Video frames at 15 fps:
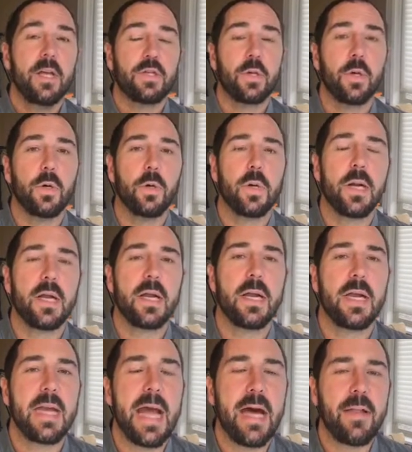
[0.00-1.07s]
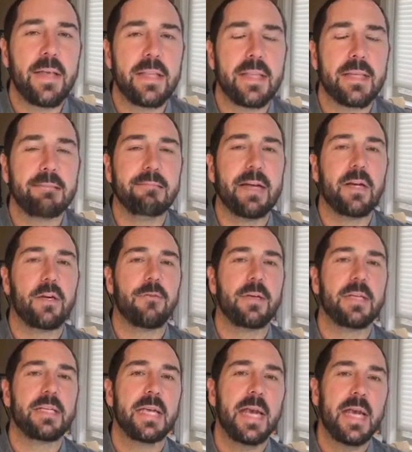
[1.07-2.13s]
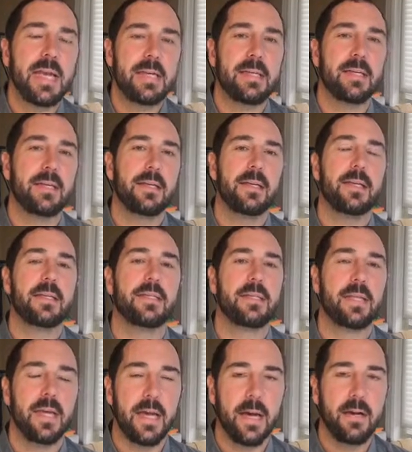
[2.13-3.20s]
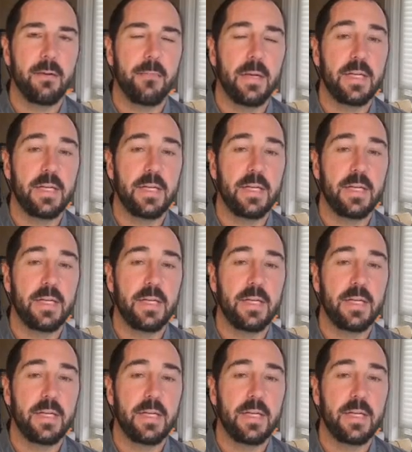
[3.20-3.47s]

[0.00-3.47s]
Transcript: So now that the letter of intent is there,